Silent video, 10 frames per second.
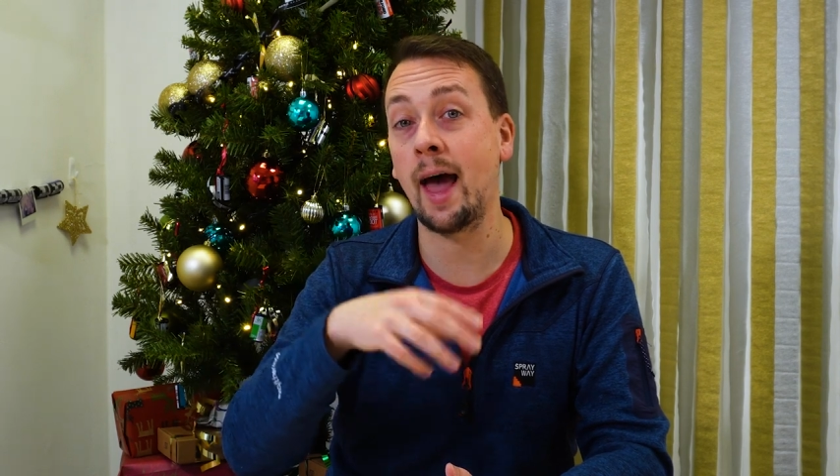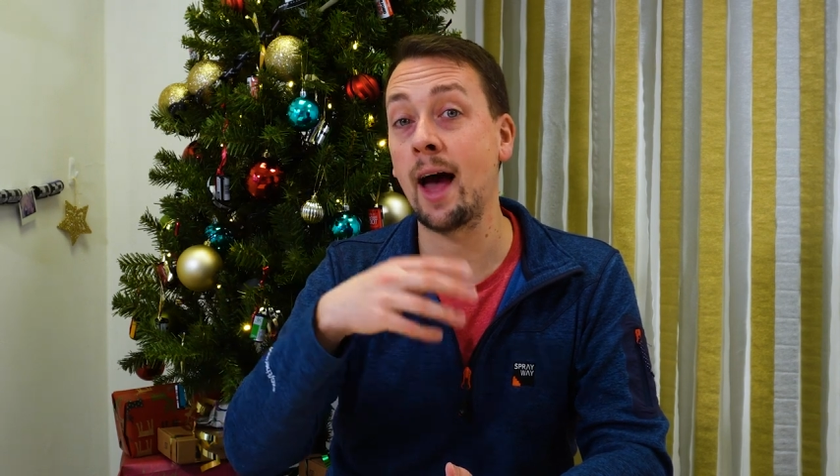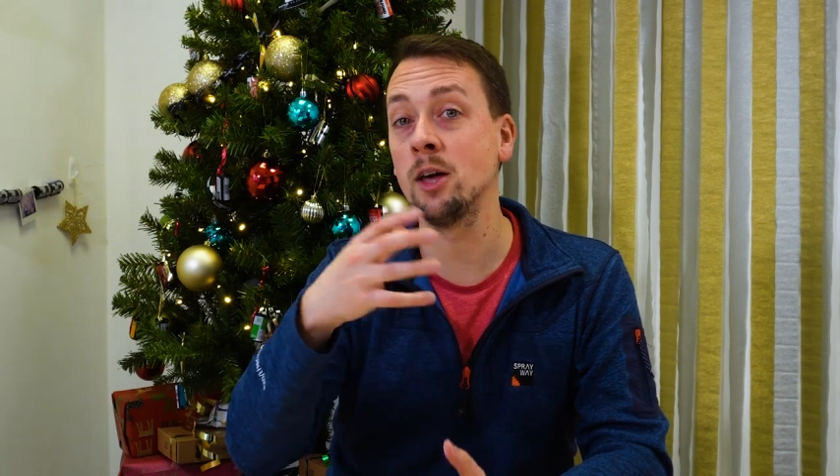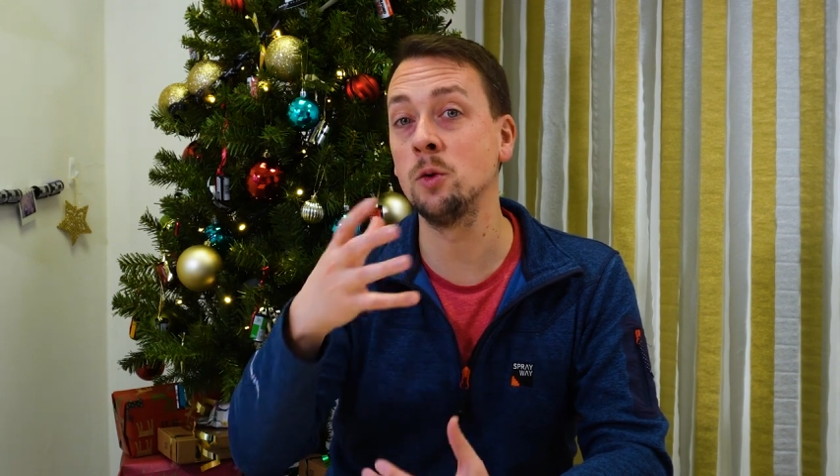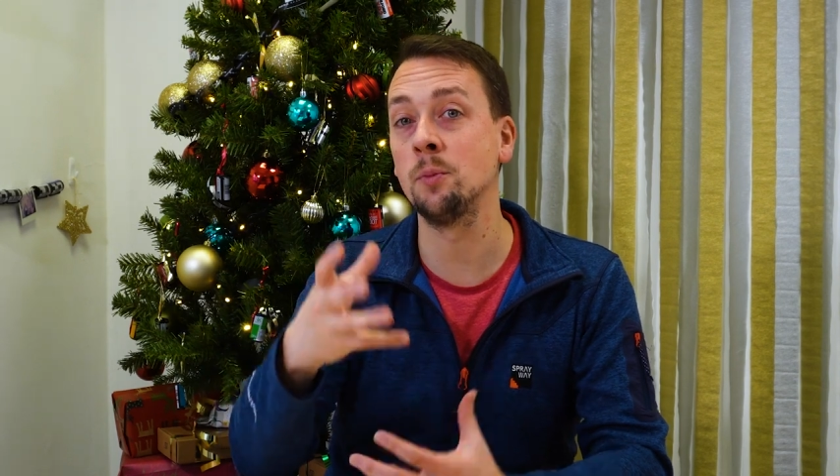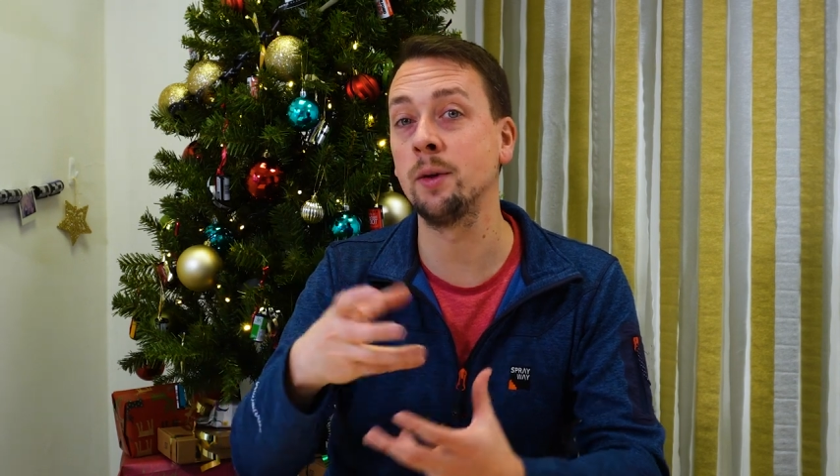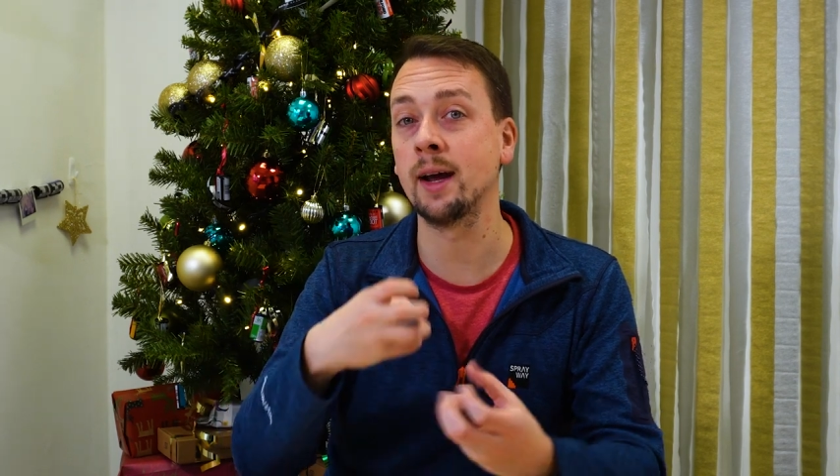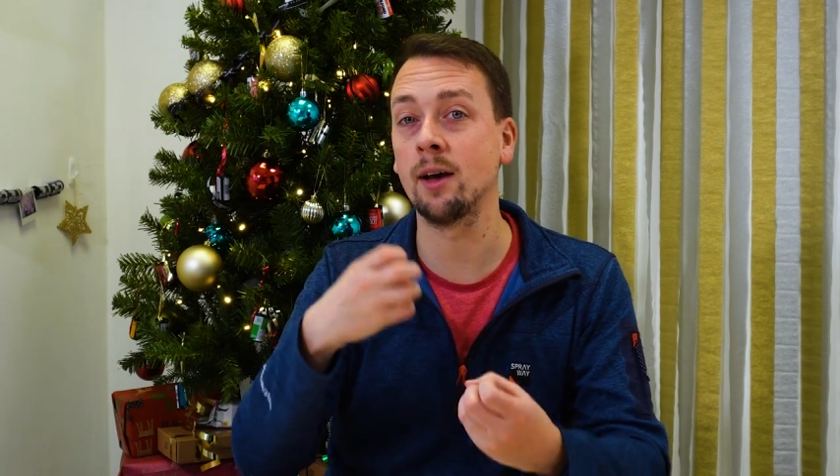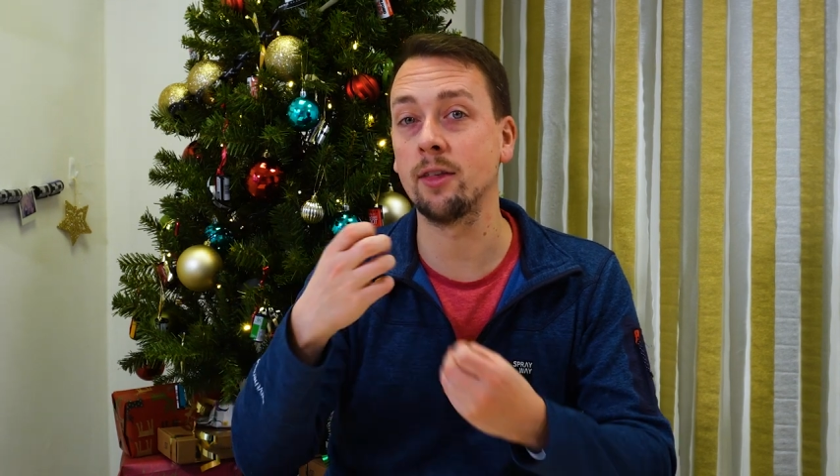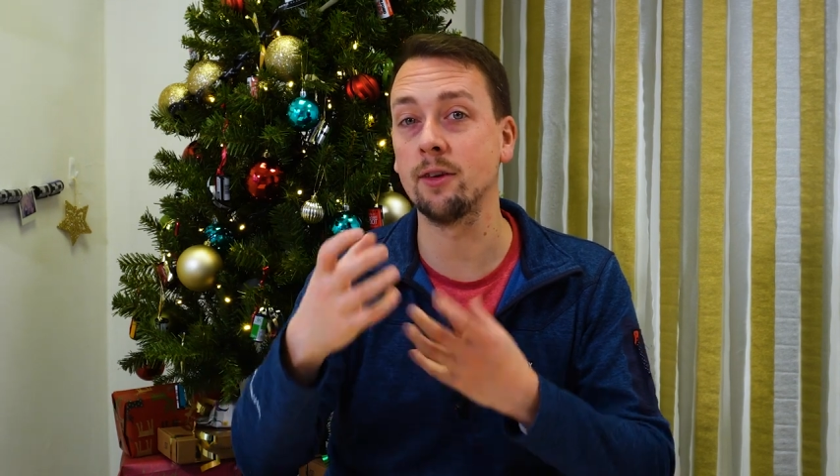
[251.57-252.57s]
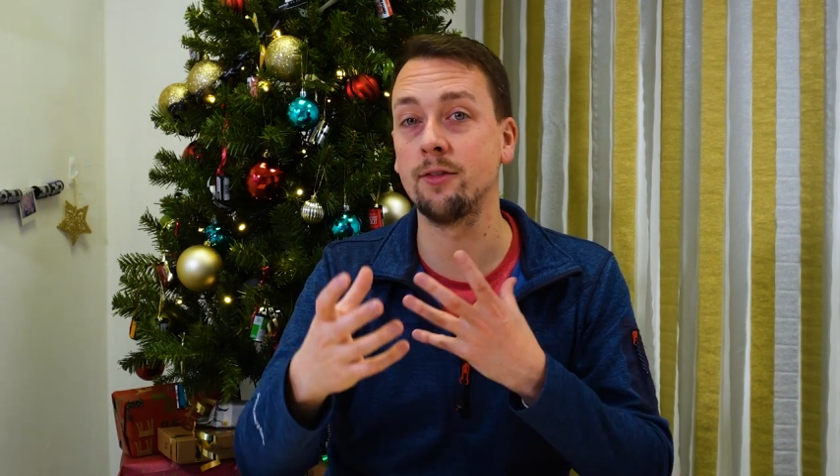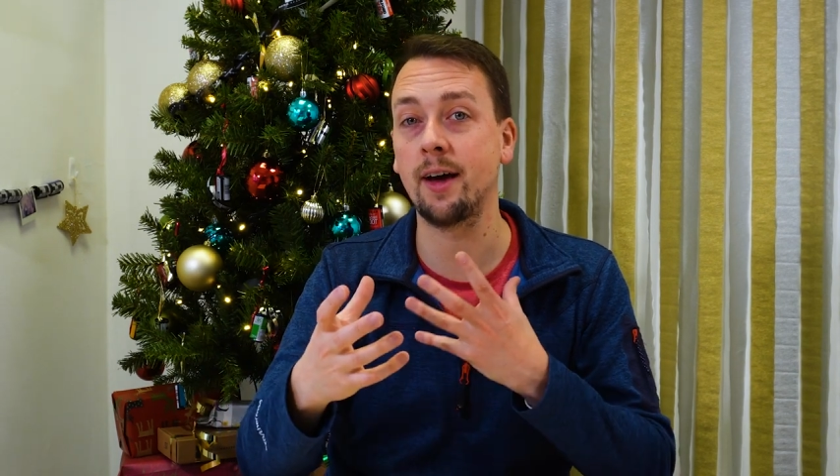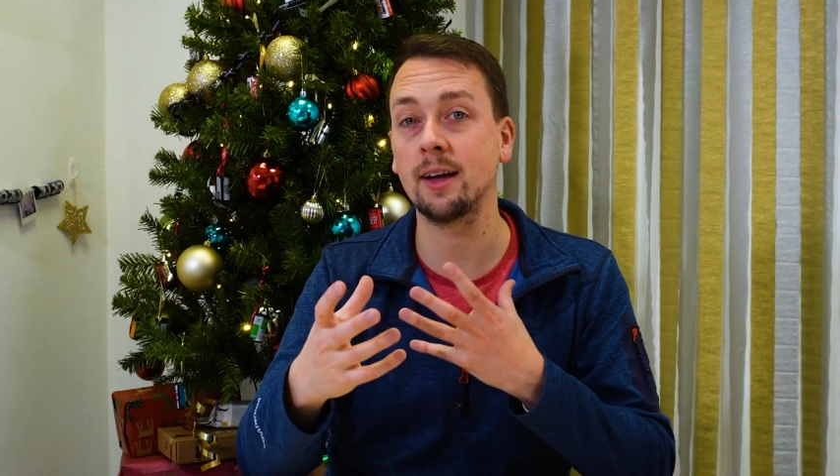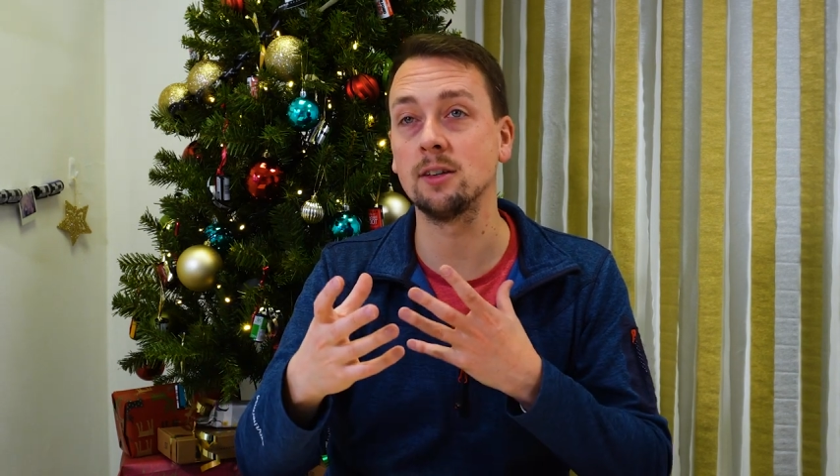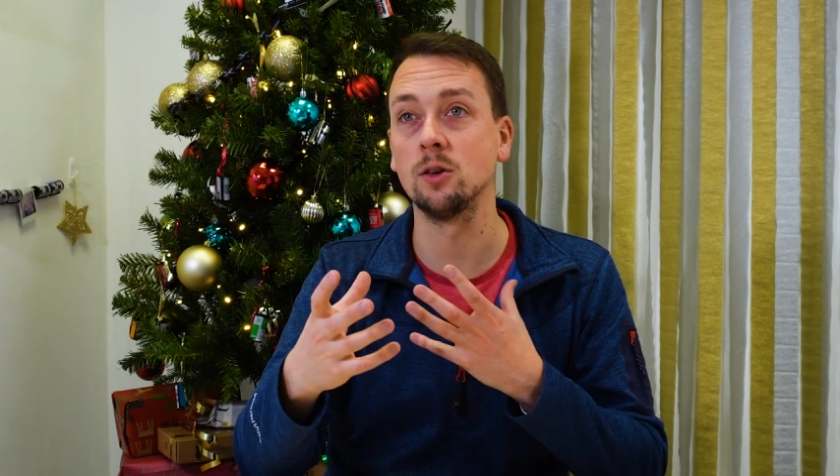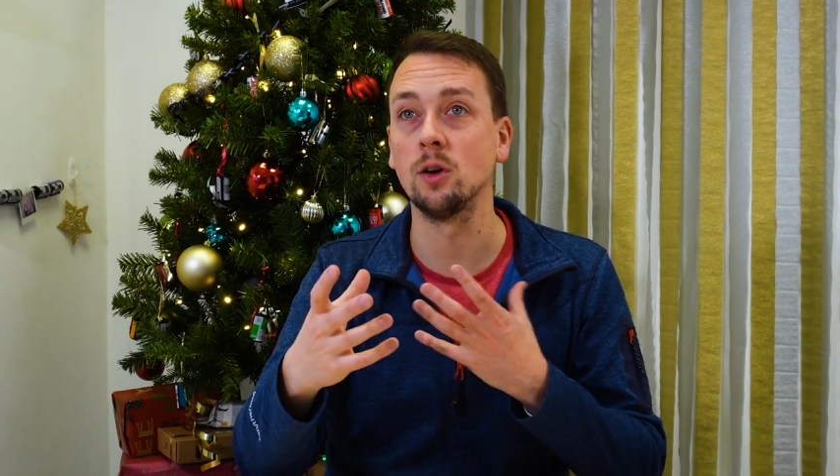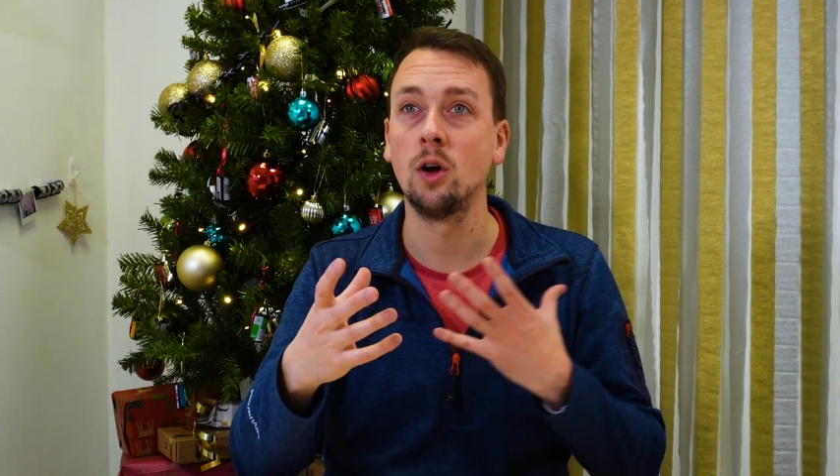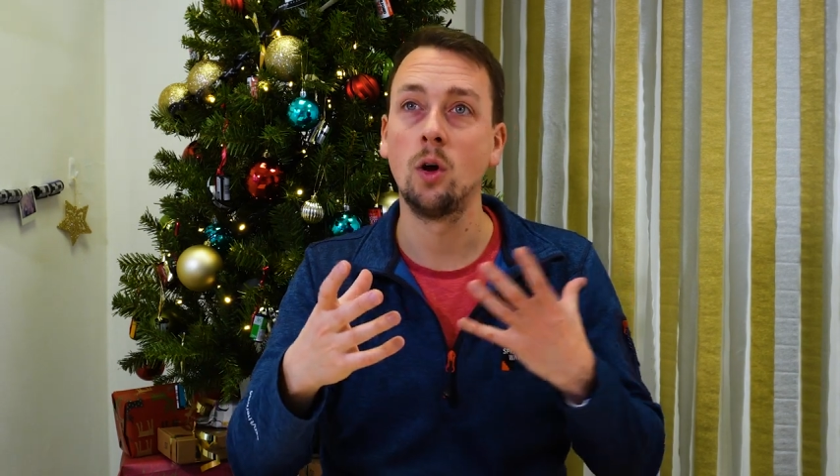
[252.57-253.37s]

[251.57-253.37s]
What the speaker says: how you will bring out the effect, and